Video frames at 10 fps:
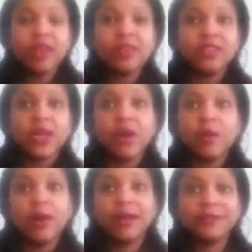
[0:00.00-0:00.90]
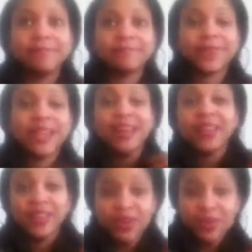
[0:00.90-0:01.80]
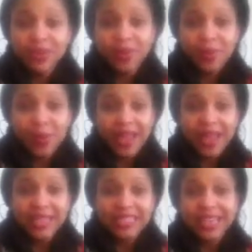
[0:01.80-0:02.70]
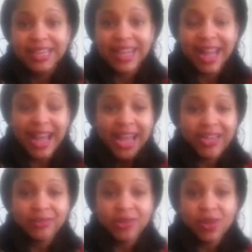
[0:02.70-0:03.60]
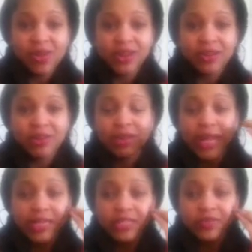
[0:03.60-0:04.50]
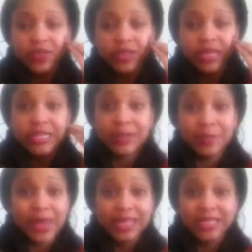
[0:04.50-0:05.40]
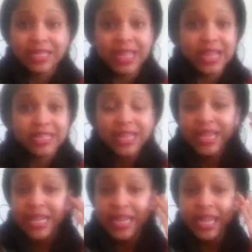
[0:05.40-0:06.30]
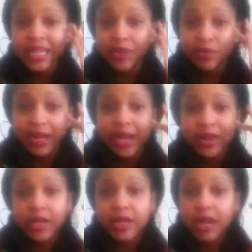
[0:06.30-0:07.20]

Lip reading: So those are the ways that I use coconut oil. I just feel that it's amazing. Like I said, I cannot live without it.